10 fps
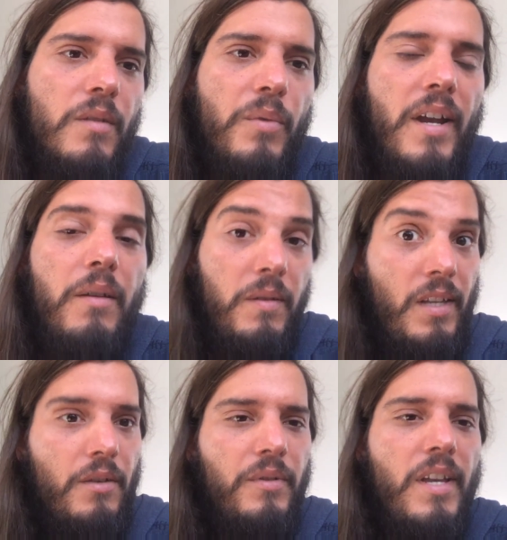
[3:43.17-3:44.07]
right? It's
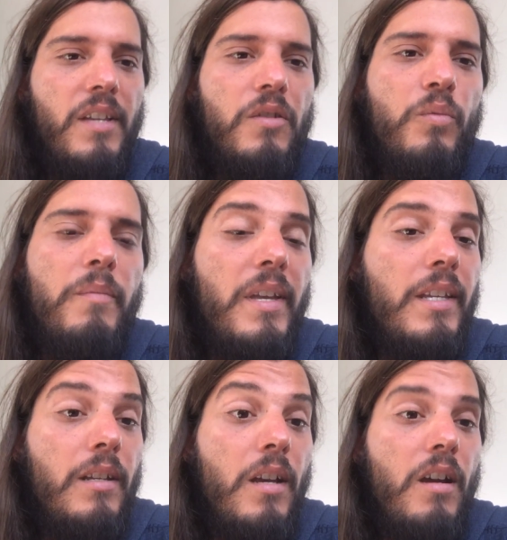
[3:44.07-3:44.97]
our creation. We
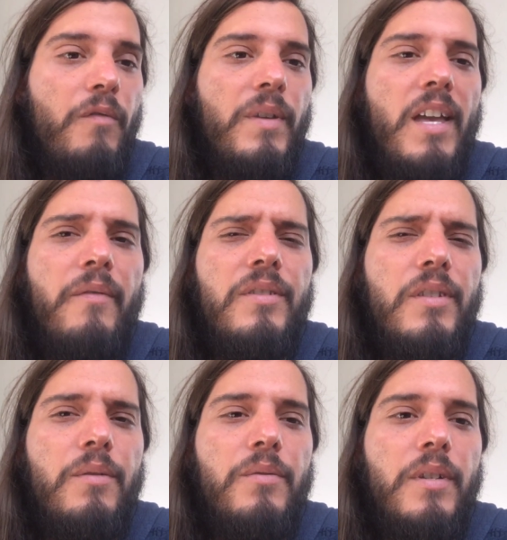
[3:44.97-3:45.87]
make it love, we having
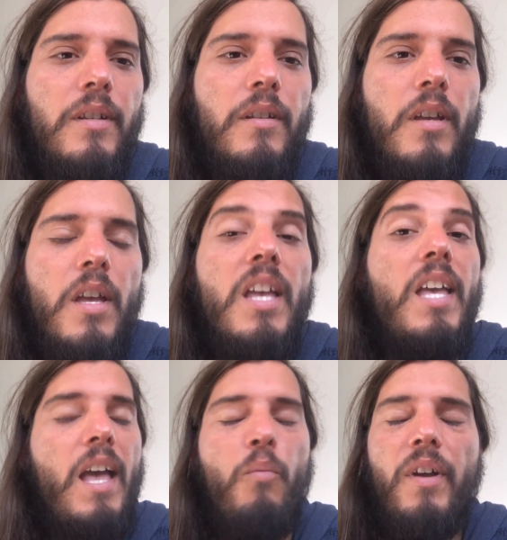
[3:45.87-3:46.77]
children.
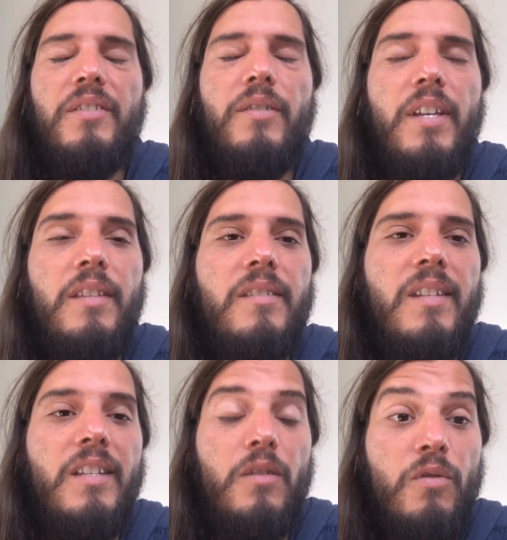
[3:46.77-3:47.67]
And what's our
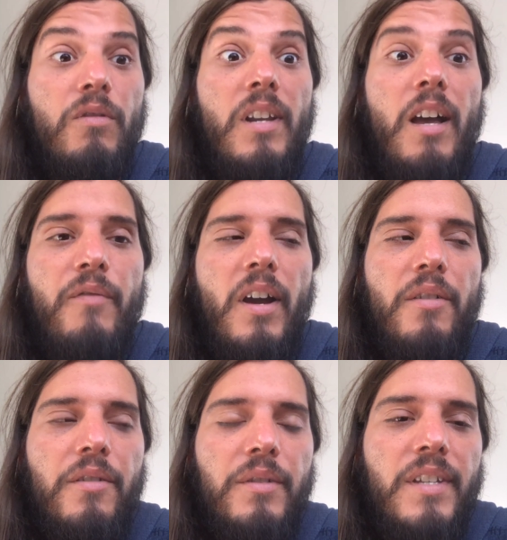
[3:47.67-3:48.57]
instinct? To love
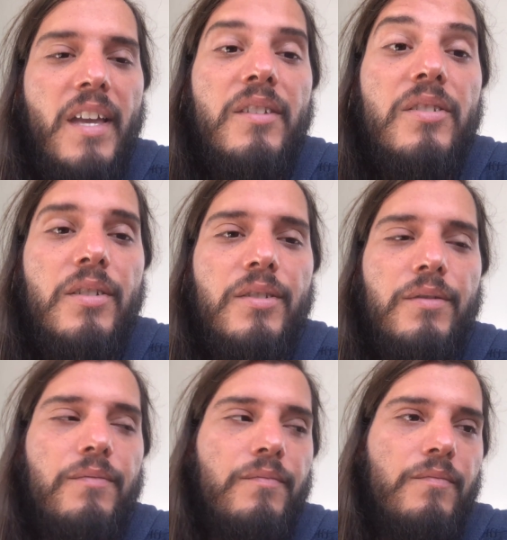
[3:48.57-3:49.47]
our
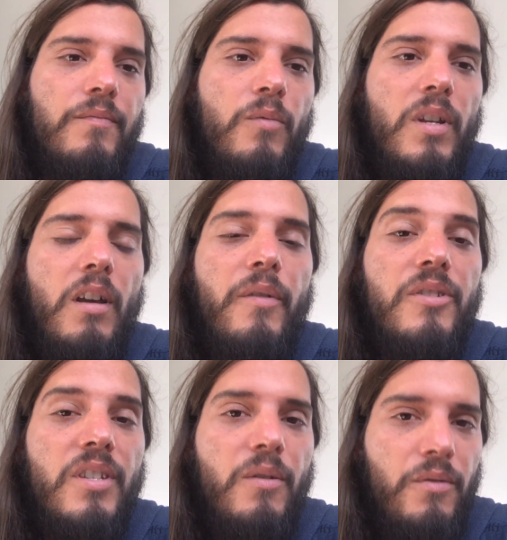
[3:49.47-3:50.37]
creation. We love our
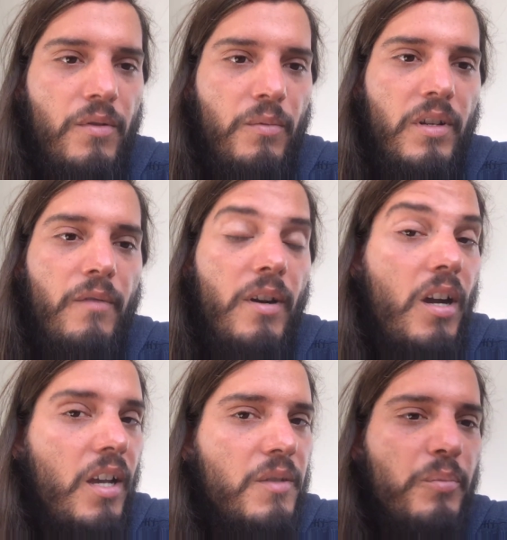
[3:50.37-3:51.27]
children, we love our
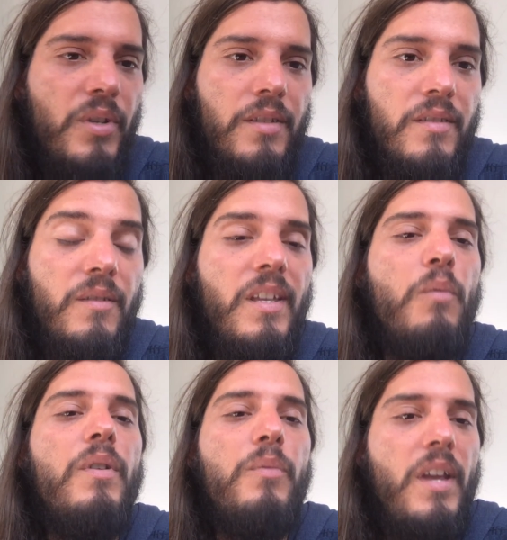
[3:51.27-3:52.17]
offspring. they
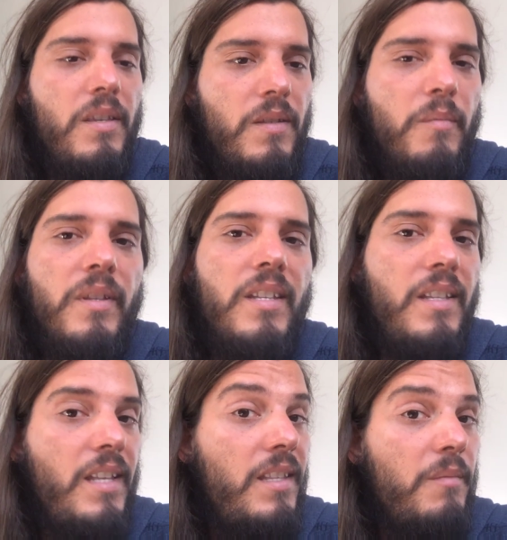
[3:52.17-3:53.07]
we raise them and
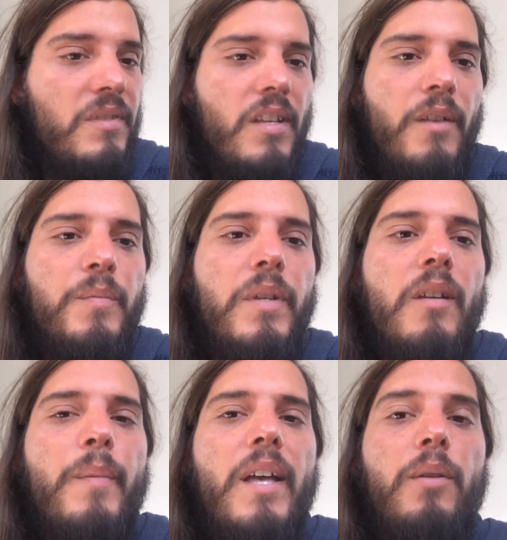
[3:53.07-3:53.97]
then they themselves
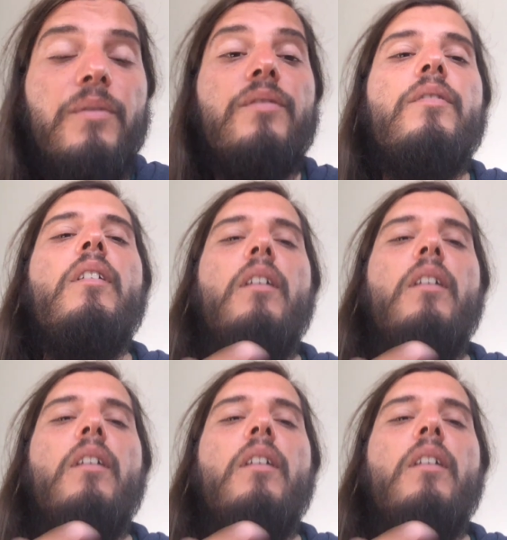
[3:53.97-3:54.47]
become adults